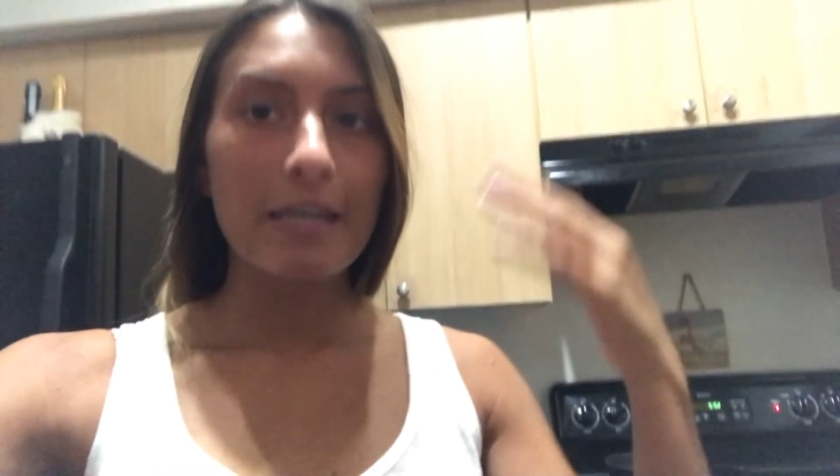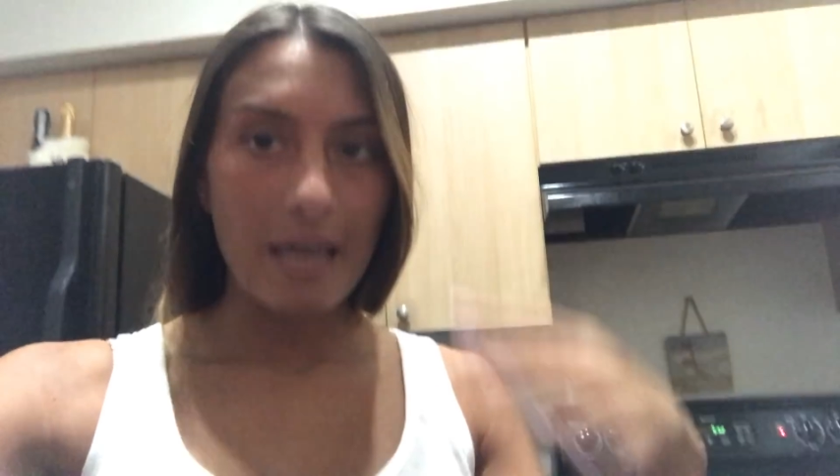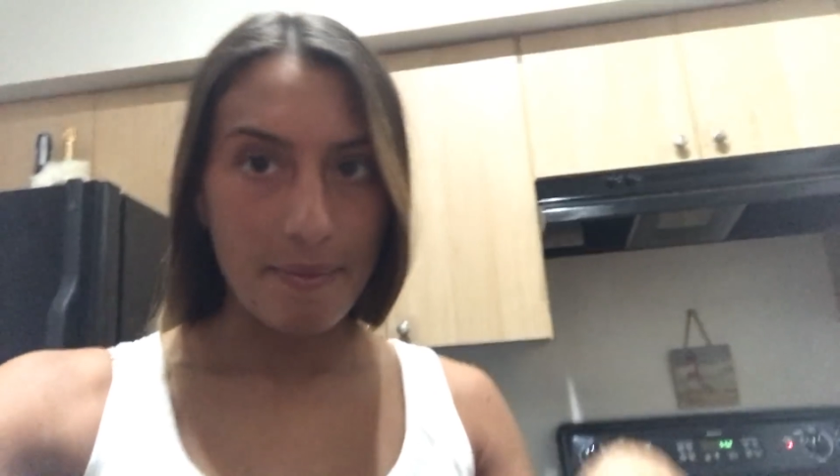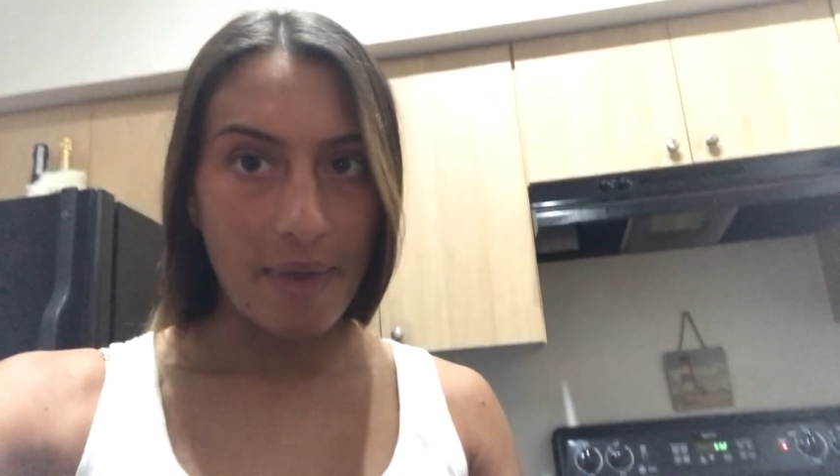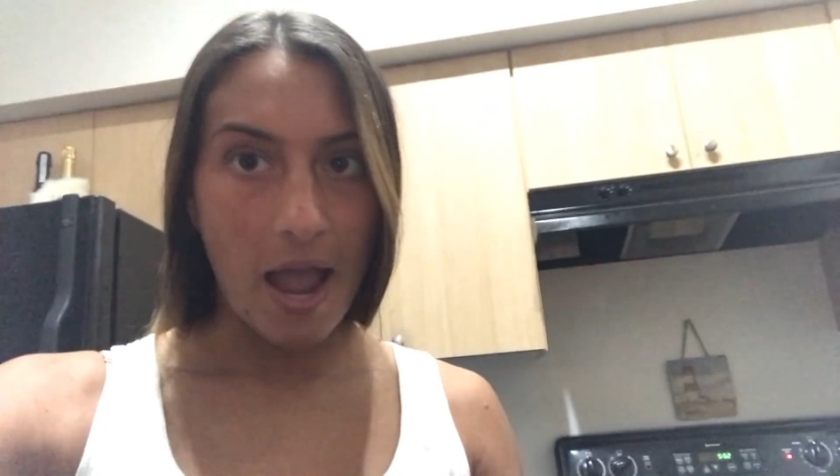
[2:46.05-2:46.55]

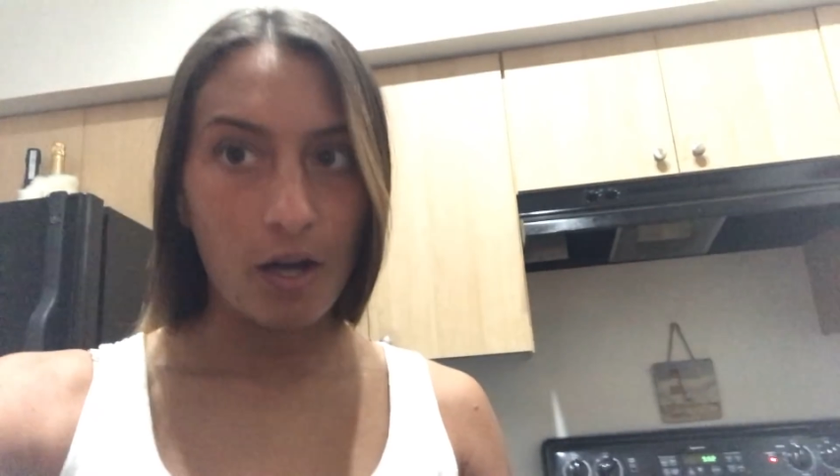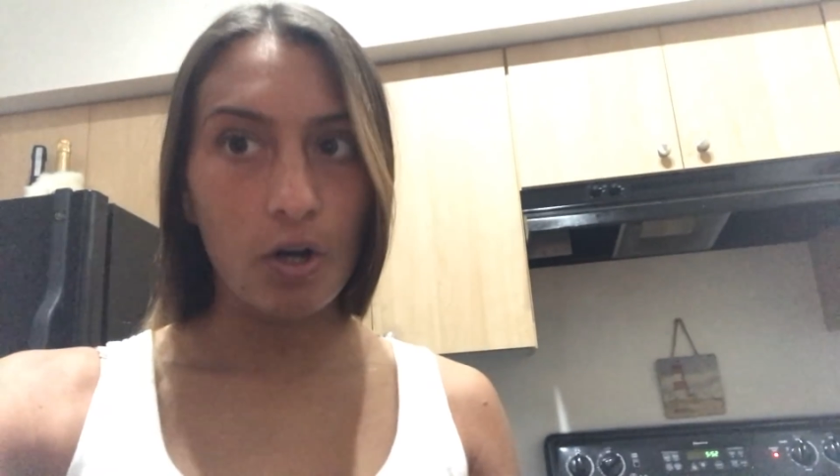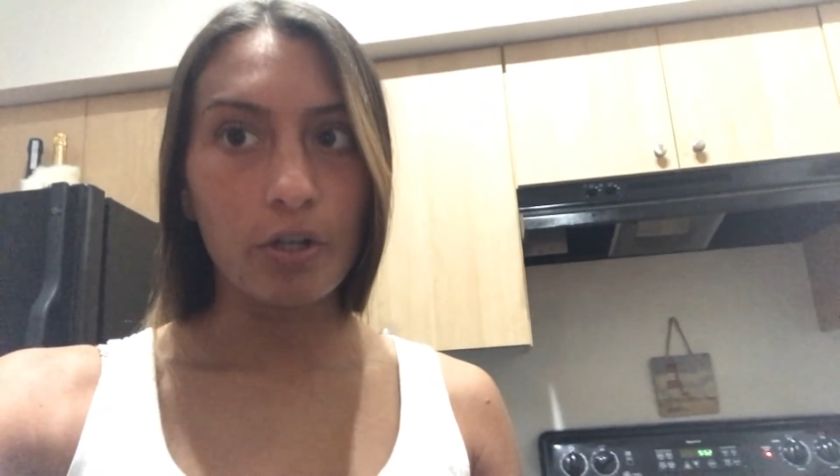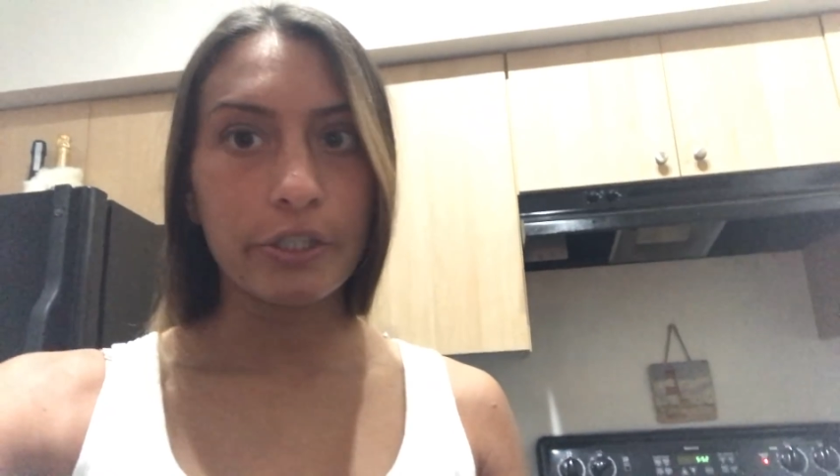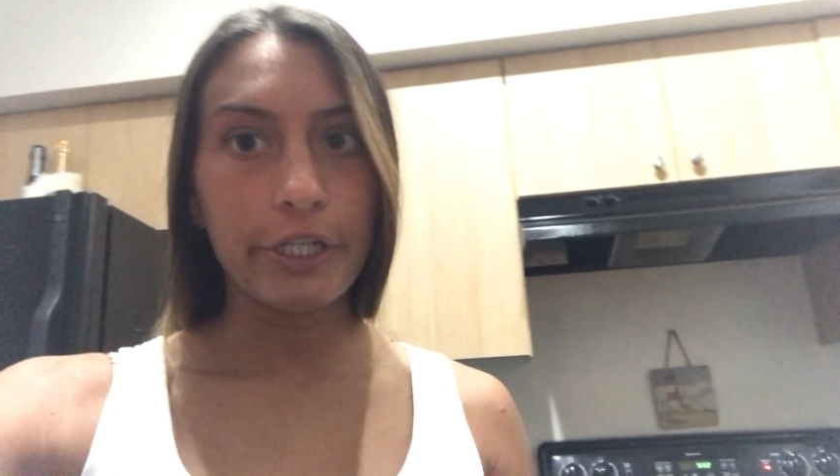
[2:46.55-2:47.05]
get back
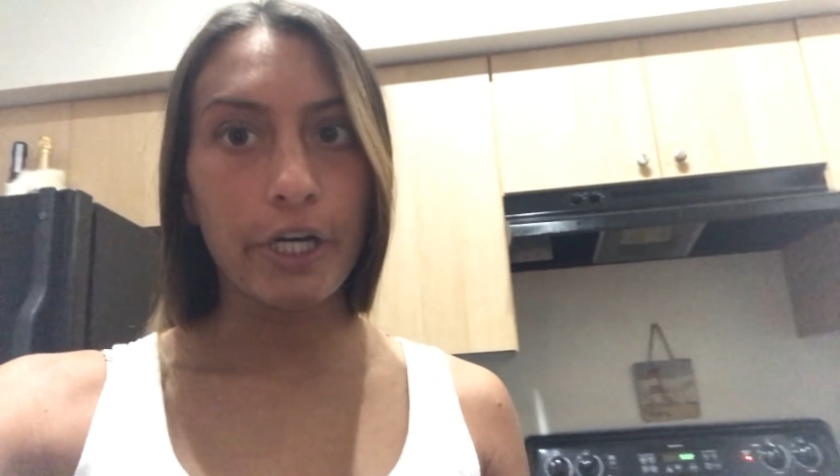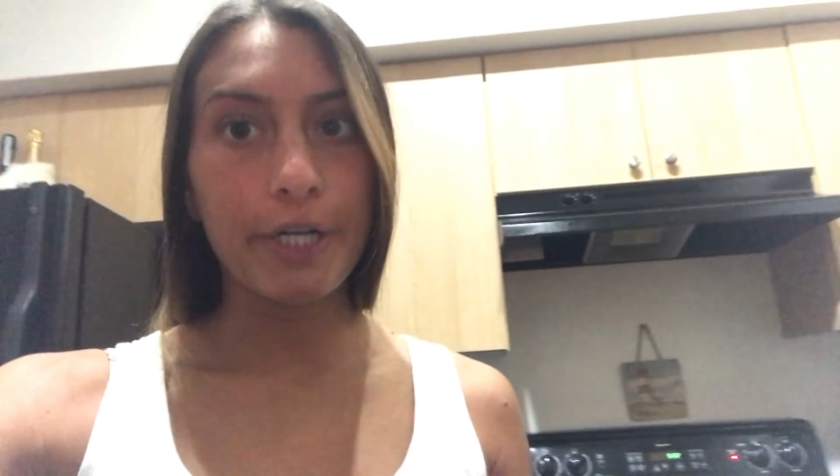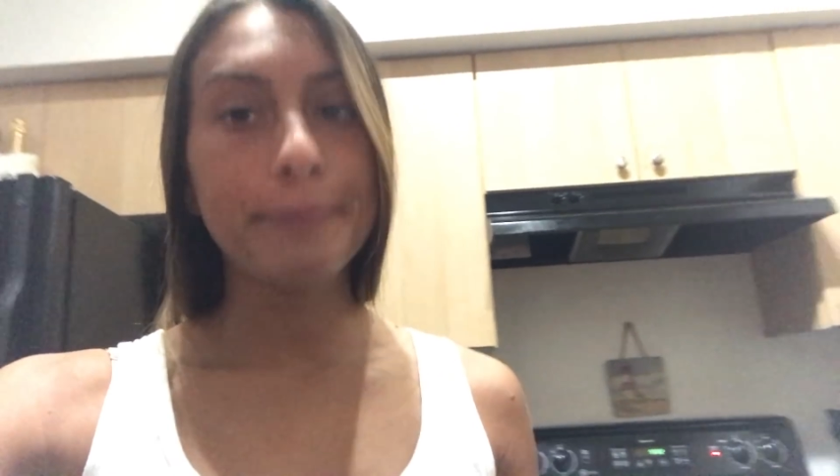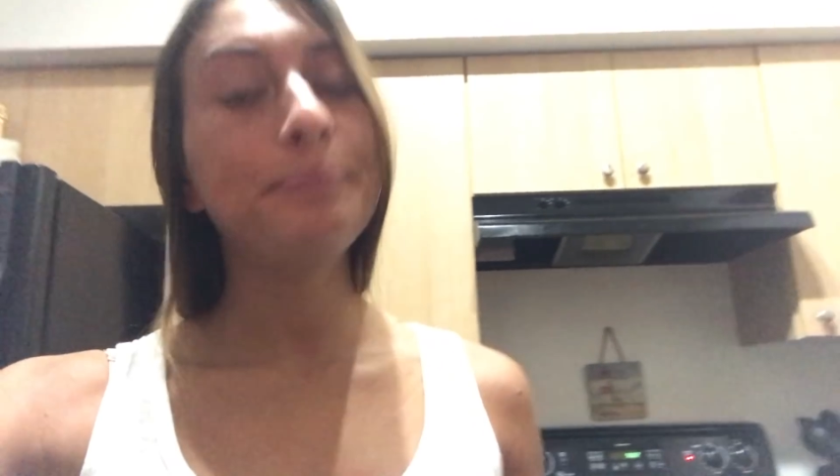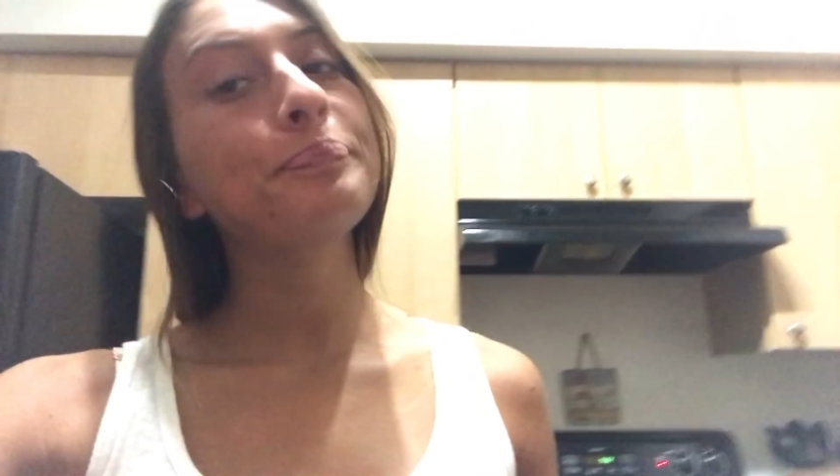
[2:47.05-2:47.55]
earlier,